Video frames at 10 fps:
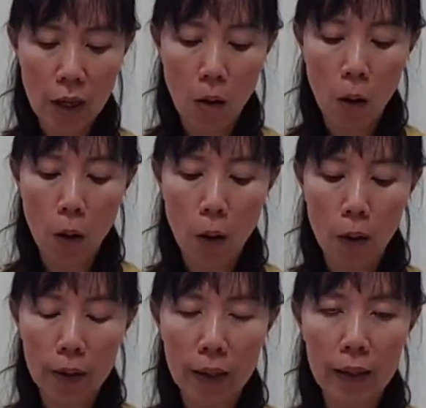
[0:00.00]

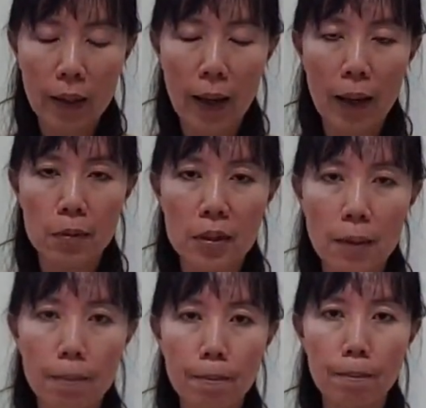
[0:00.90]
or they have
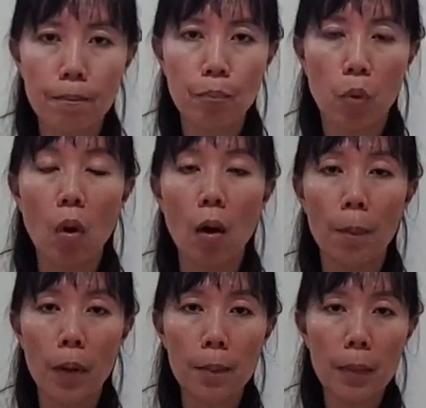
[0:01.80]
some
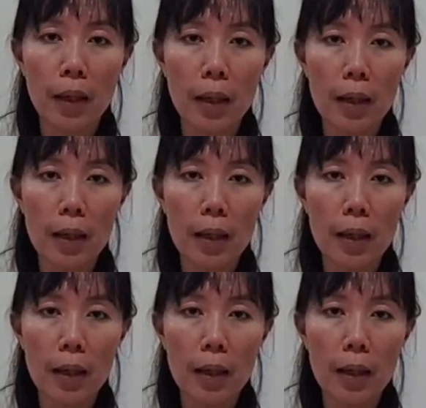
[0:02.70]
problem